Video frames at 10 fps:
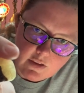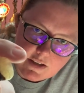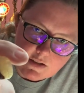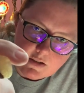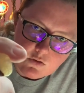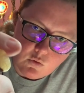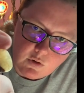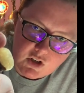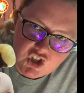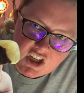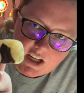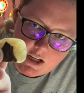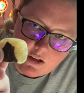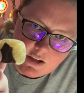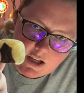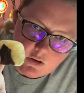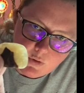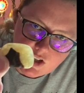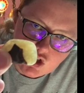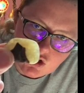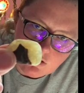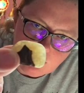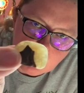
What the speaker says: this orangey, yellowish,